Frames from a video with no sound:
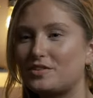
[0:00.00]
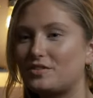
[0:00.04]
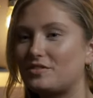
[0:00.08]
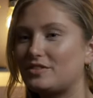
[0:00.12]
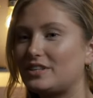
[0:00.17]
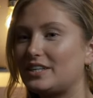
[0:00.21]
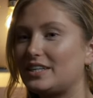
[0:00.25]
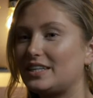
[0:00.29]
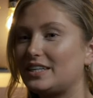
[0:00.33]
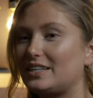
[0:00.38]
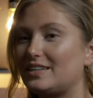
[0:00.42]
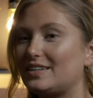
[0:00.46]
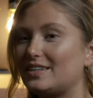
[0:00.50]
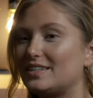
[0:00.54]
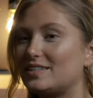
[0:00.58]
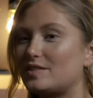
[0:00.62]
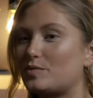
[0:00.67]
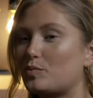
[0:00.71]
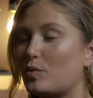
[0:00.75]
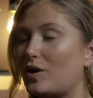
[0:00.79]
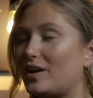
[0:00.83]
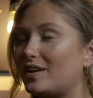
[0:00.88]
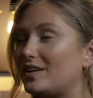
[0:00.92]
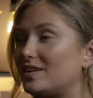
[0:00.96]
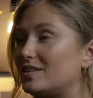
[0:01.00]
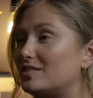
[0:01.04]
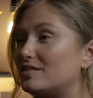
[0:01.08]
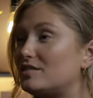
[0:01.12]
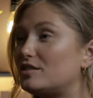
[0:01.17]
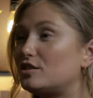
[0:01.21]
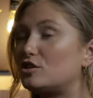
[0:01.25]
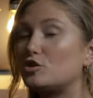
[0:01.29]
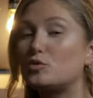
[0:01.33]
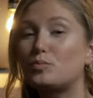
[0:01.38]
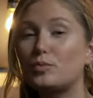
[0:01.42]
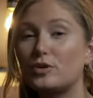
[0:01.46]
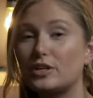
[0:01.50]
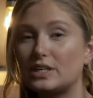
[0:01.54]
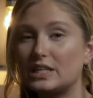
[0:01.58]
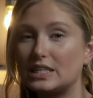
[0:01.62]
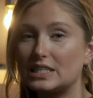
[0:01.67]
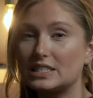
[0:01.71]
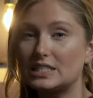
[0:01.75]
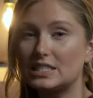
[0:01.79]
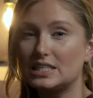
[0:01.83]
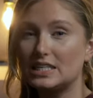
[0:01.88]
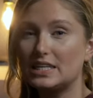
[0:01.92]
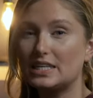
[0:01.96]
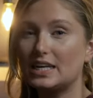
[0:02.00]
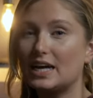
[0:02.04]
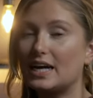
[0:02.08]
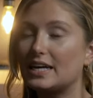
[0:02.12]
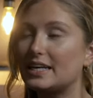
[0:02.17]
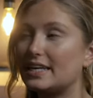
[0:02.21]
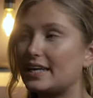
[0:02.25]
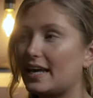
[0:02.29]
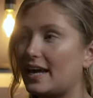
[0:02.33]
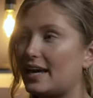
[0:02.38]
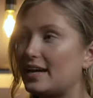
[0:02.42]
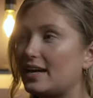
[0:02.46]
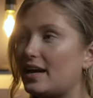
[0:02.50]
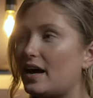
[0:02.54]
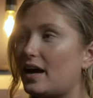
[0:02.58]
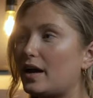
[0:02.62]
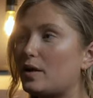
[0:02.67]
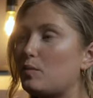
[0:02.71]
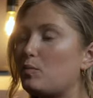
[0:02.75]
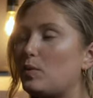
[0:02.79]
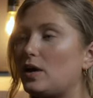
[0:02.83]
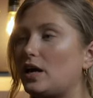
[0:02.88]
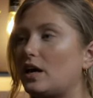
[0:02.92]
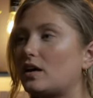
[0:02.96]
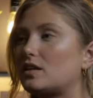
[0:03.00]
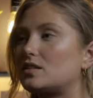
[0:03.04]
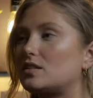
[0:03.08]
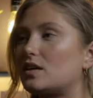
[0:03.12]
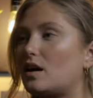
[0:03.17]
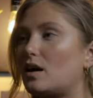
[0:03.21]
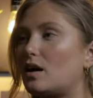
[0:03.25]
three, this one is super easy. Again, I picked